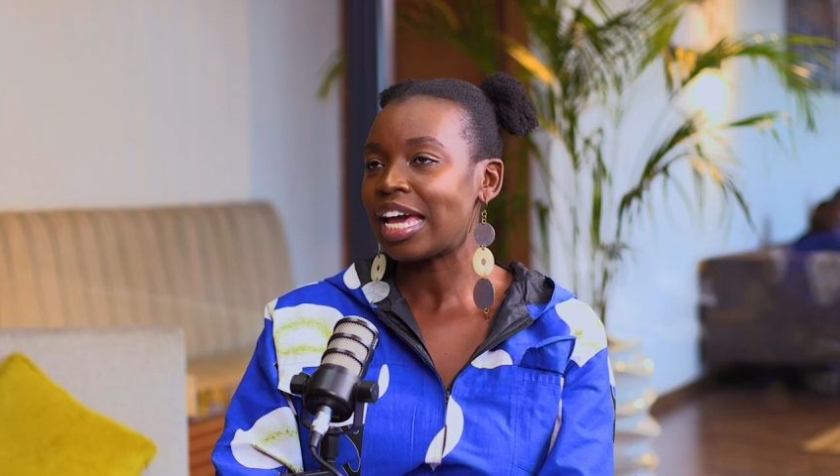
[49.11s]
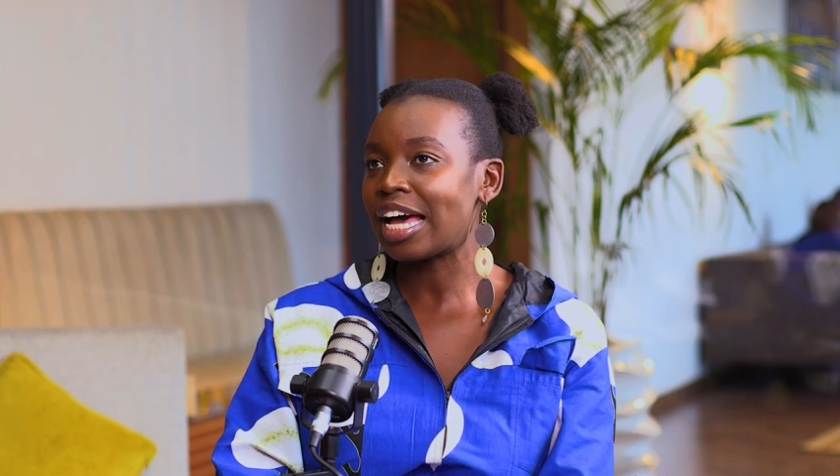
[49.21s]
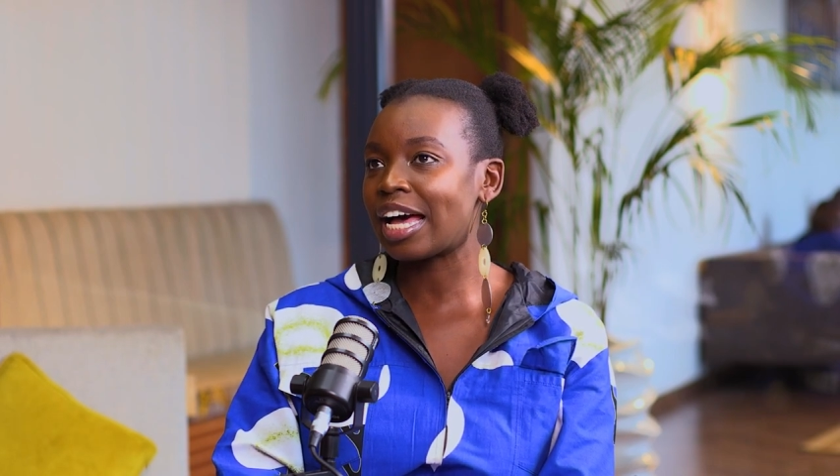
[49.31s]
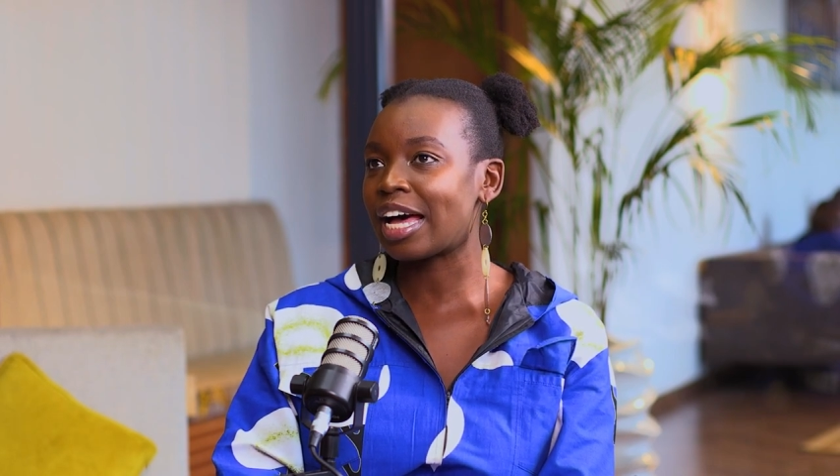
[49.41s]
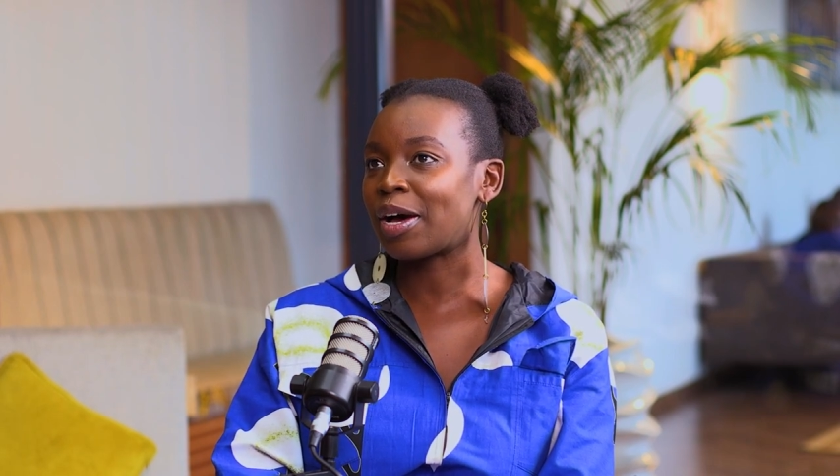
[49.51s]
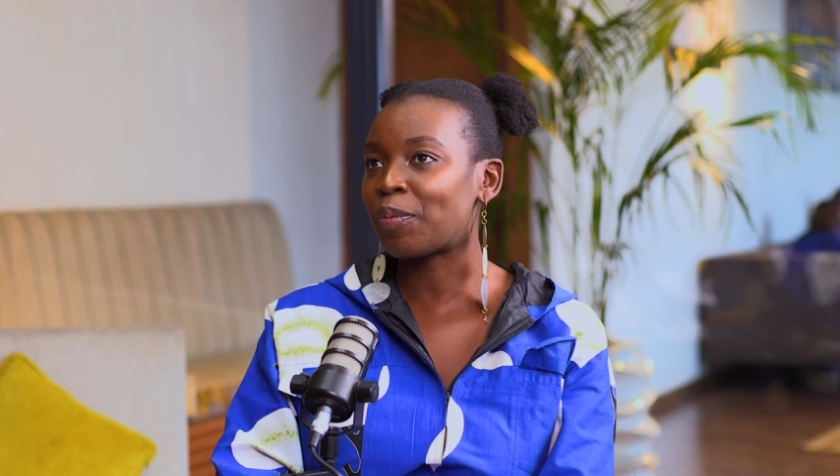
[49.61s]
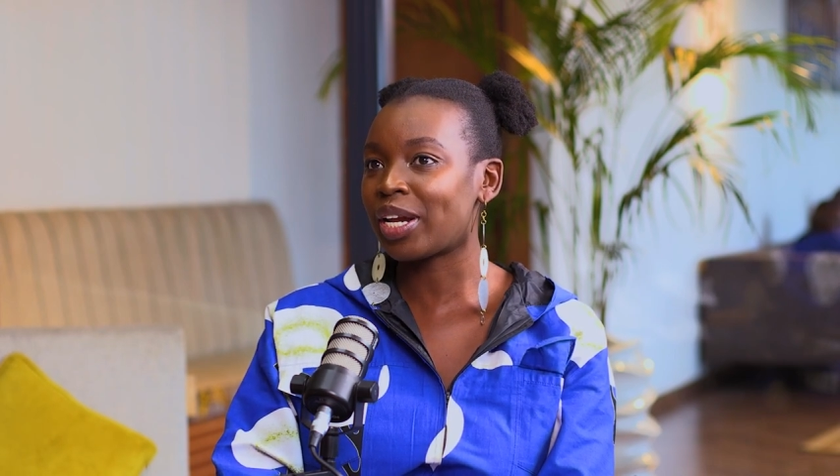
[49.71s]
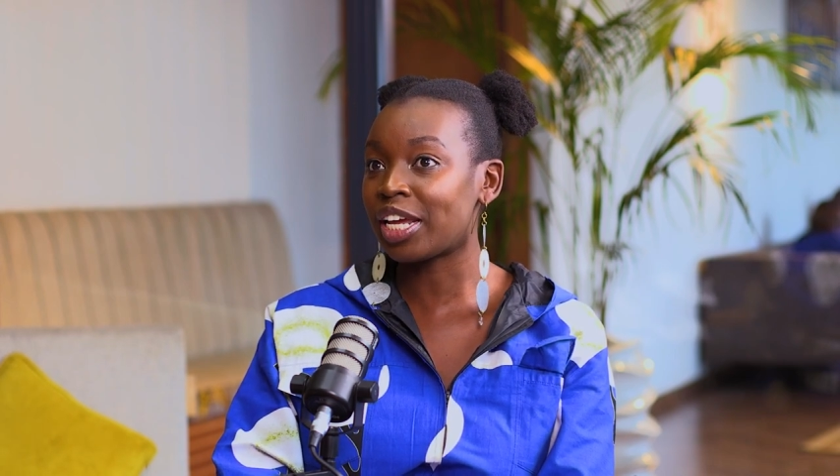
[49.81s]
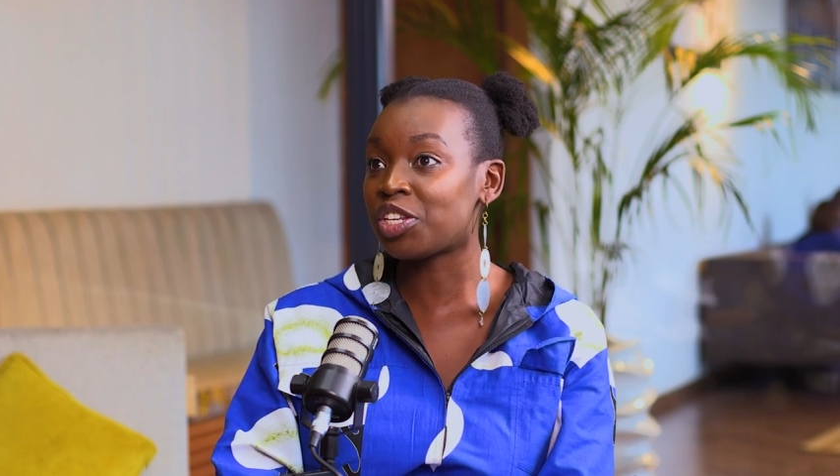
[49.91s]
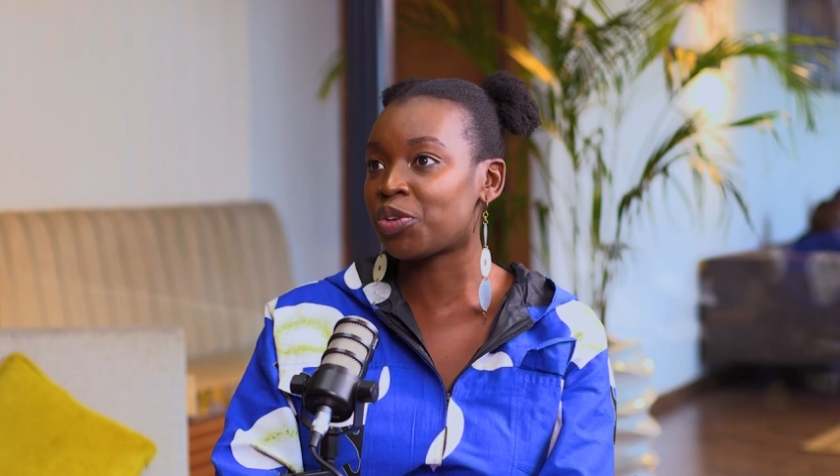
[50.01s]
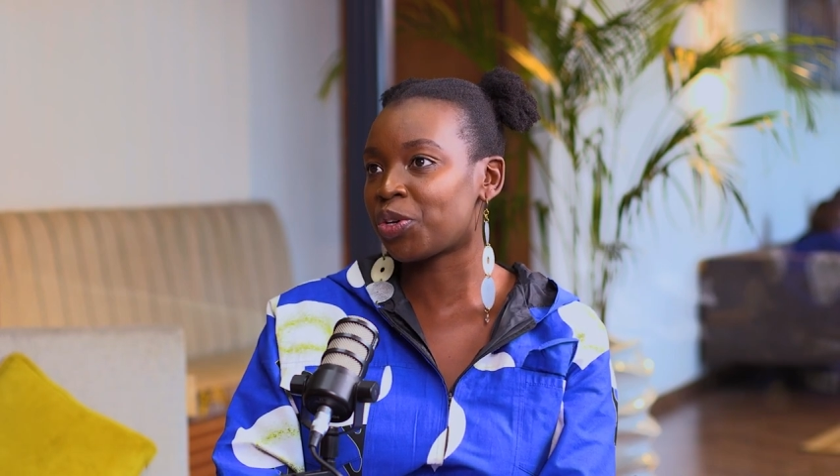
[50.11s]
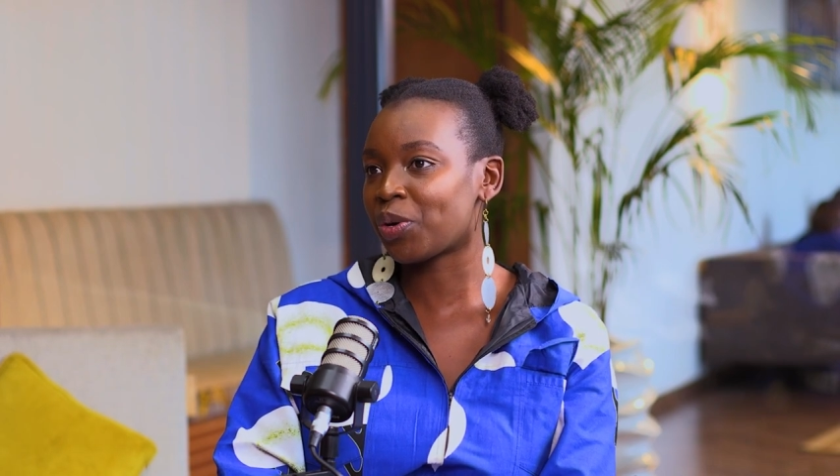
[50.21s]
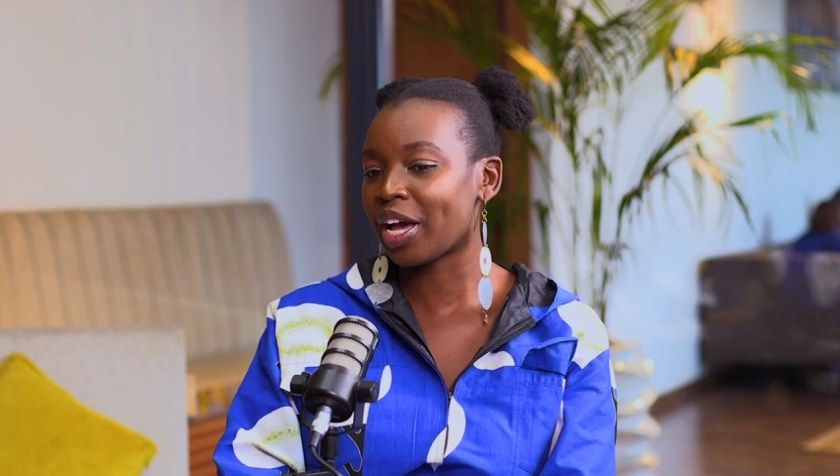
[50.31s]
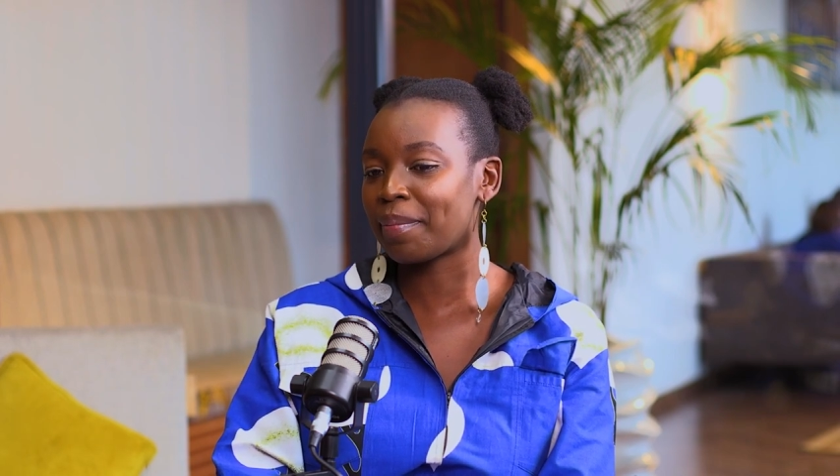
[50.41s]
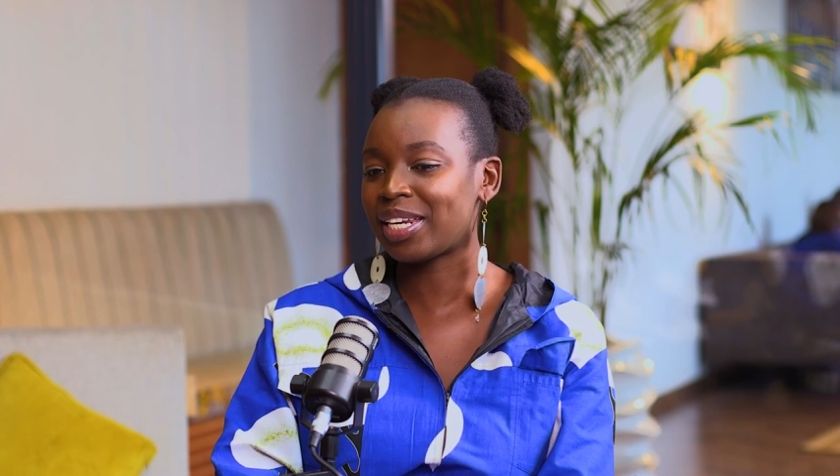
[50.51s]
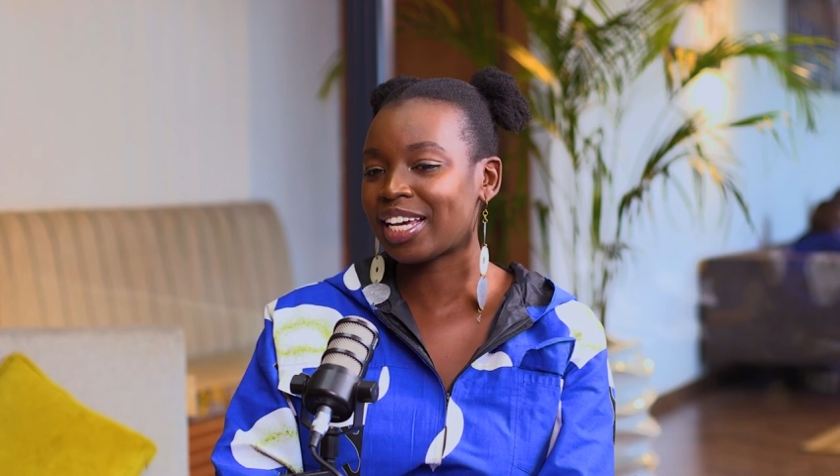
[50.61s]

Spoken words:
when I knew you were coming,